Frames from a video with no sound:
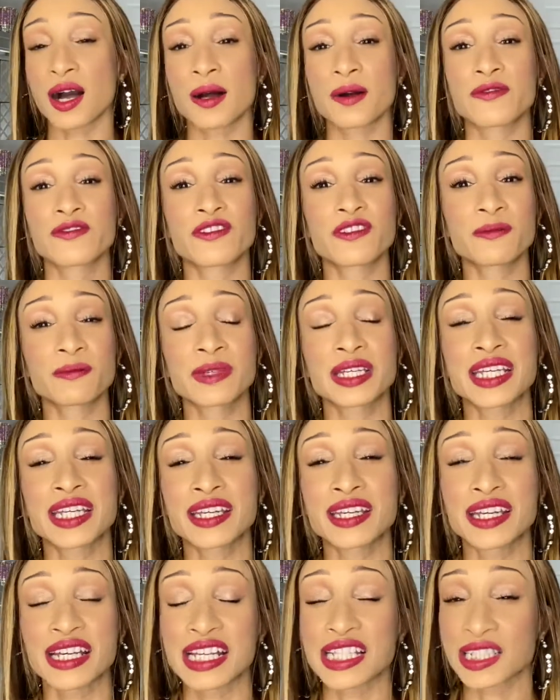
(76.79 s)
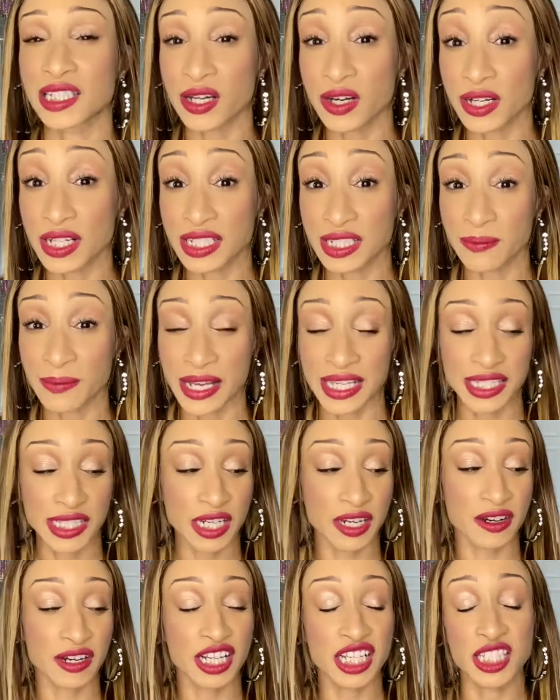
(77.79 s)
For me, as long as the
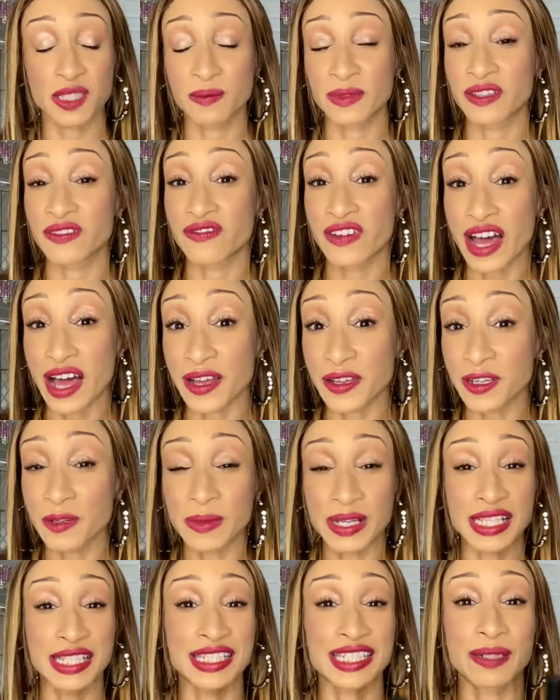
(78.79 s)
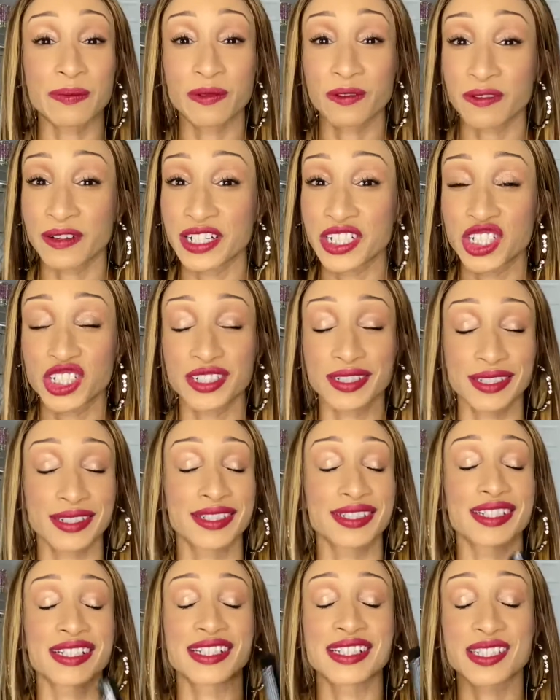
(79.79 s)
mascara gives me volume and separation,
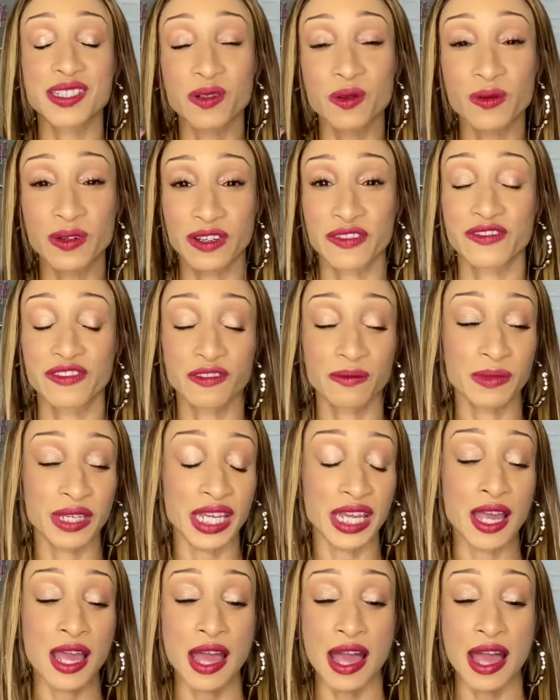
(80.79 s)
it's a win for me.